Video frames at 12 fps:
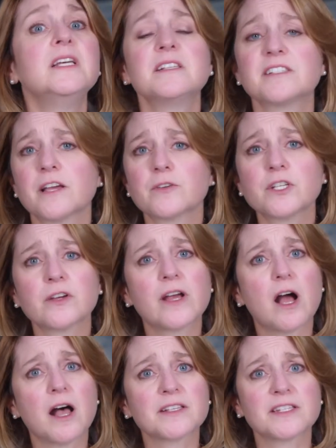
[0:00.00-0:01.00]
Secretary
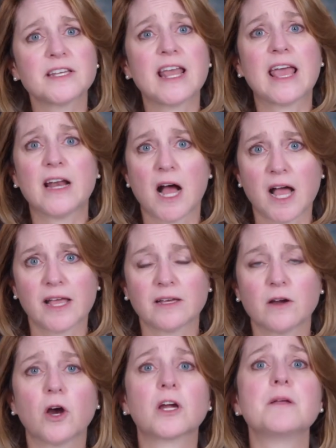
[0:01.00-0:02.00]
Austin and I
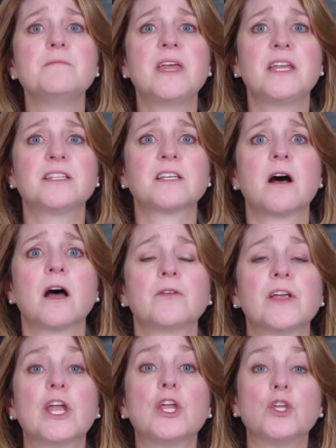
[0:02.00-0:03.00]
are committed to
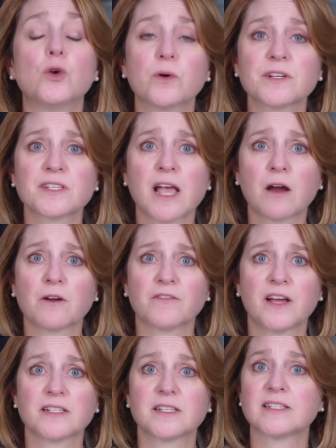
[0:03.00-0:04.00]
honoring your
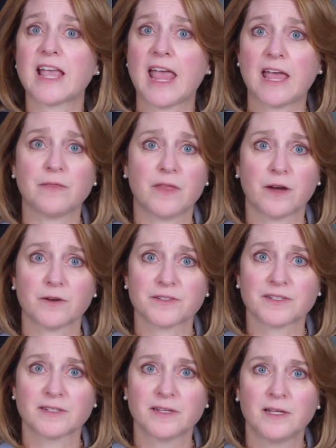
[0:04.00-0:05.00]
sacrifices and
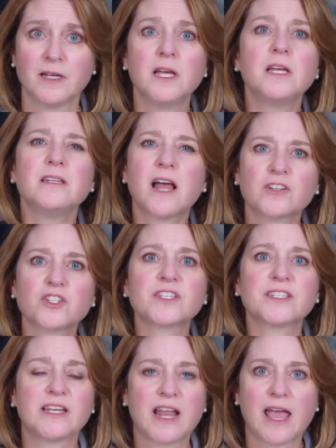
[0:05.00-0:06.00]
theirs, not
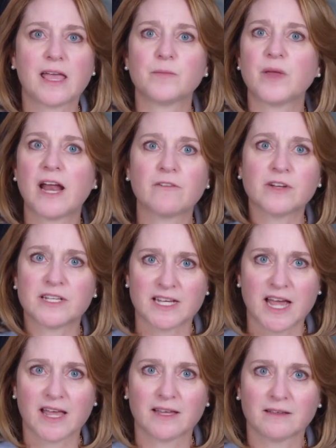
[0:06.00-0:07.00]
just today, but every
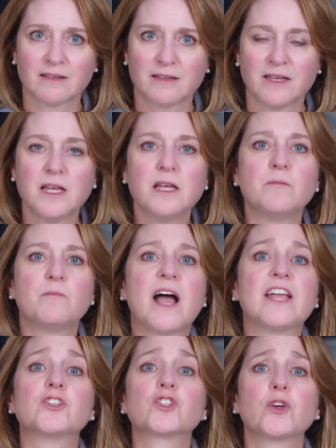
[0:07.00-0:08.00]
day, by
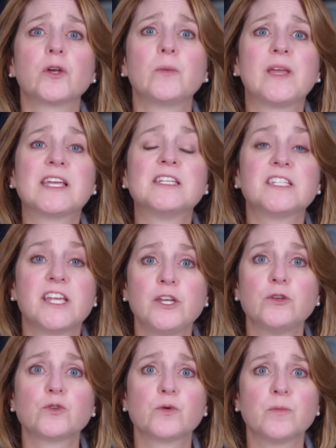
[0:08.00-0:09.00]
ensuring we
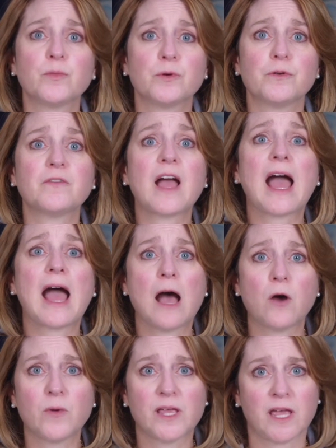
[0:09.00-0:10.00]
continue to improve
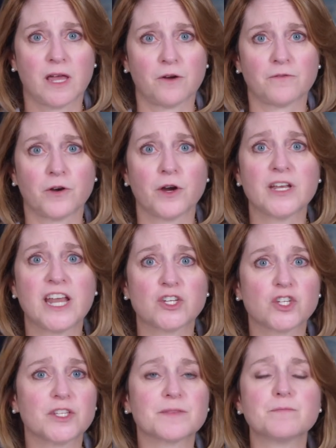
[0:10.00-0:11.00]
how we care for our
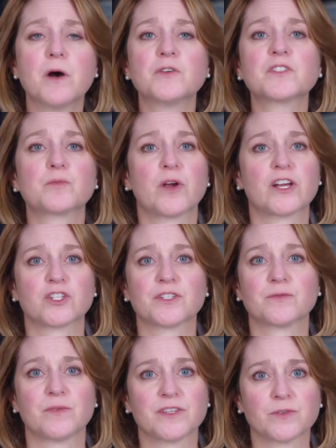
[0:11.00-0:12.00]
nation's most
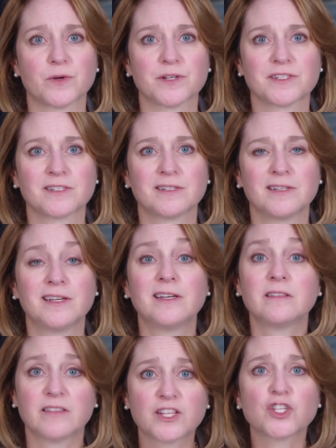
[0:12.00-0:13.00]
precious resource.
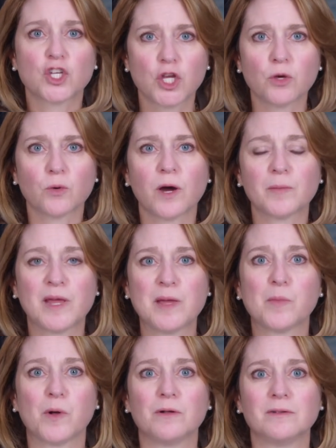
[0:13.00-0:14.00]
That's you, our
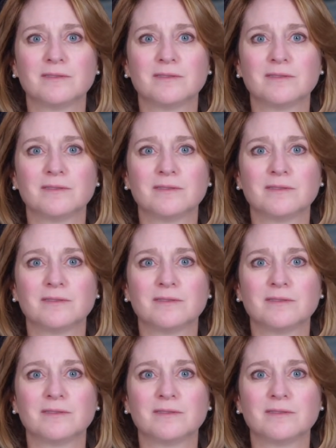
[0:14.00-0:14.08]
people.